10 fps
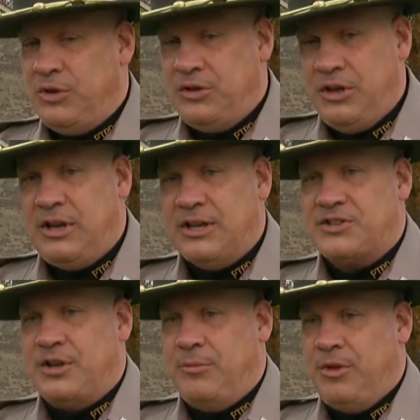we did get
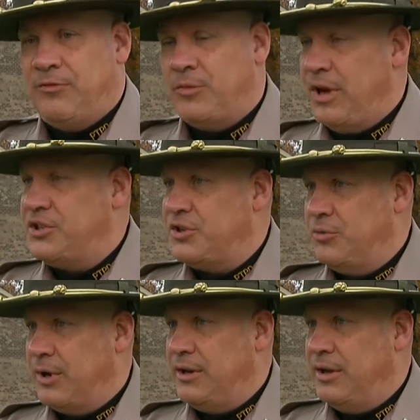some
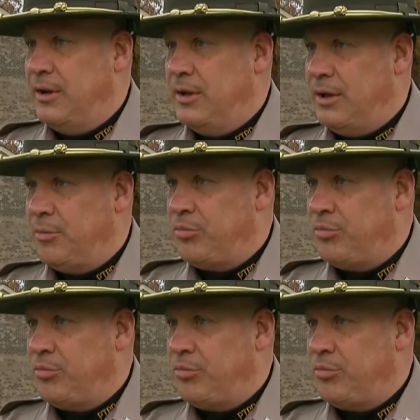information when I did a, a